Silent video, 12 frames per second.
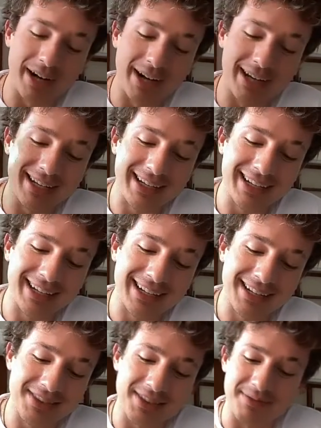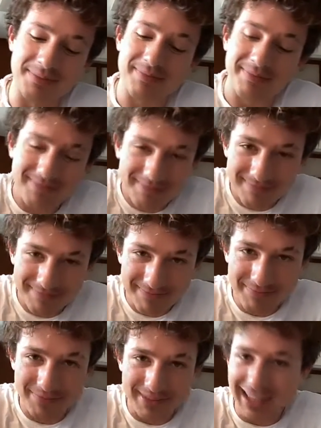But
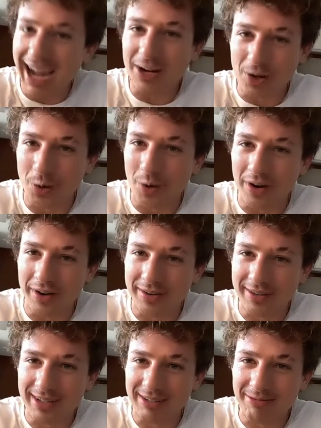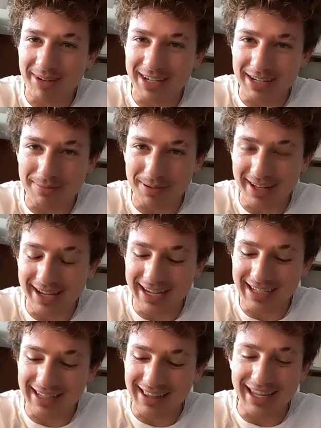that chord, when he
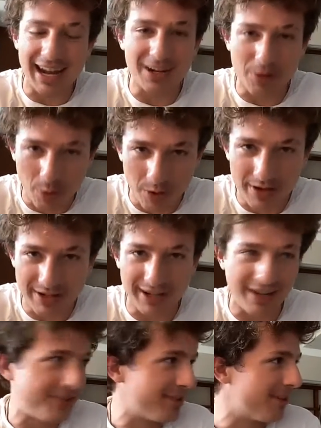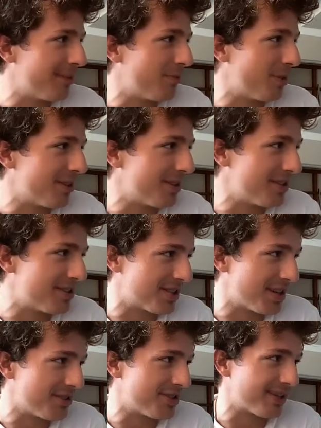played that chord on one of these
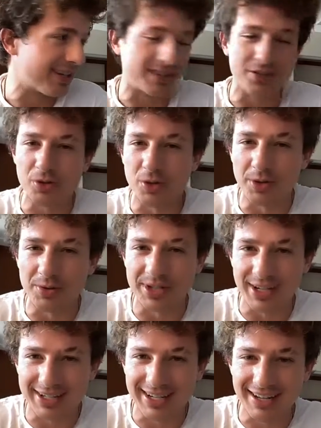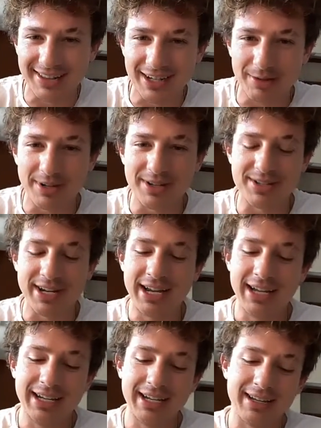synths, like the Juno 60, I think it was,
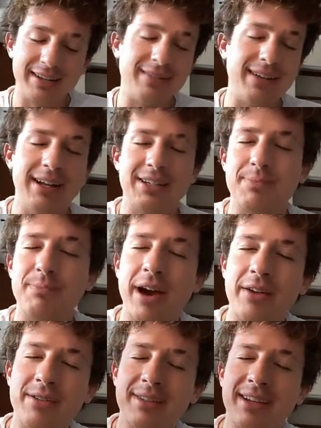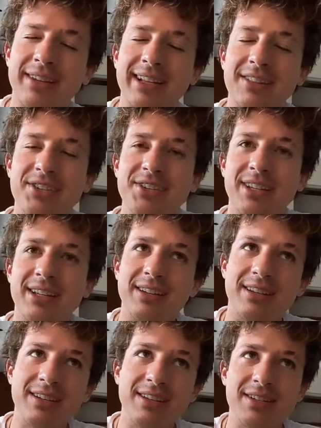it's better than, like, this
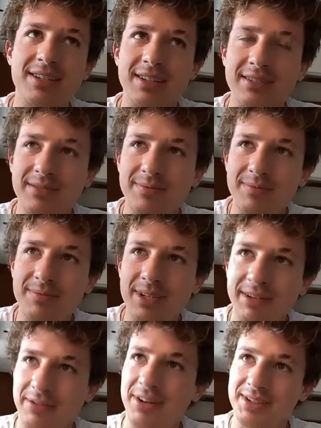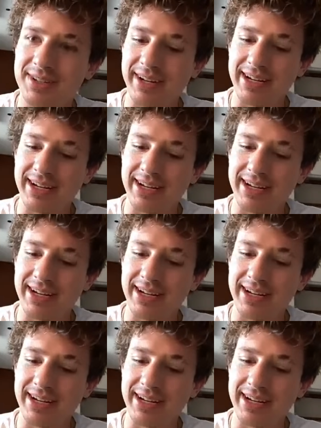is the difference.